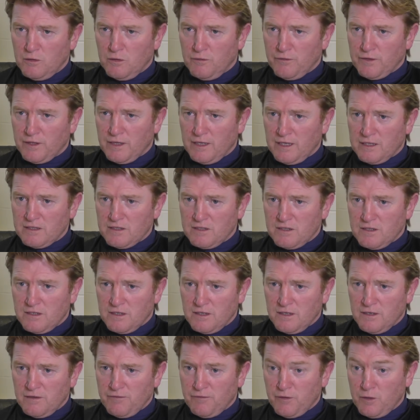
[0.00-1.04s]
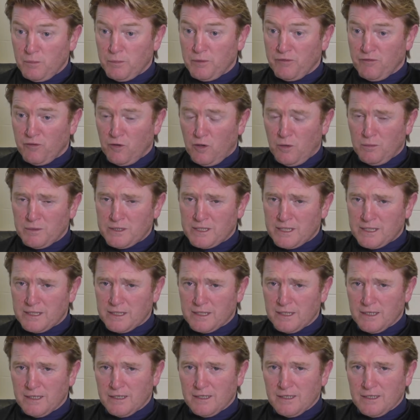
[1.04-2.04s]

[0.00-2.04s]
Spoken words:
over the last few performances.